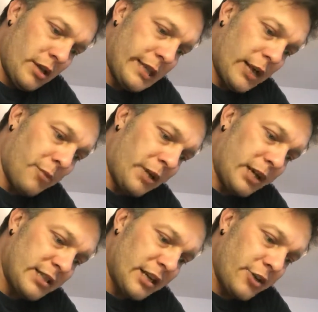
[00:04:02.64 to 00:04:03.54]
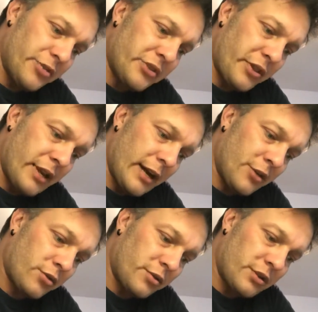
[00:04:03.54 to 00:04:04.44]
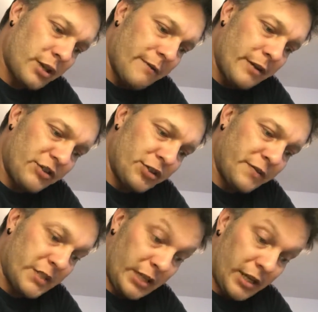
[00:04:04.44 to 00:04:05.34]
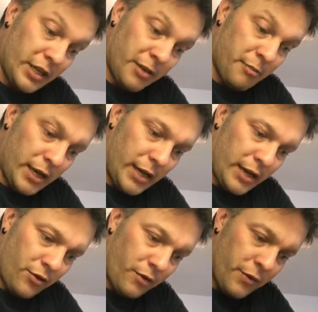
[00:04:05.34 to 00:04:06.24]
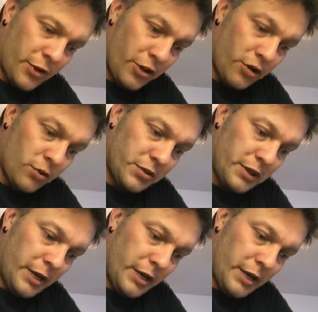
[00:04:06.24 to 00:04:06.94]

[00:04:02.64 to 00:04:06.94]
Now because I use the theatrical stuff, as you've seen in my other videos,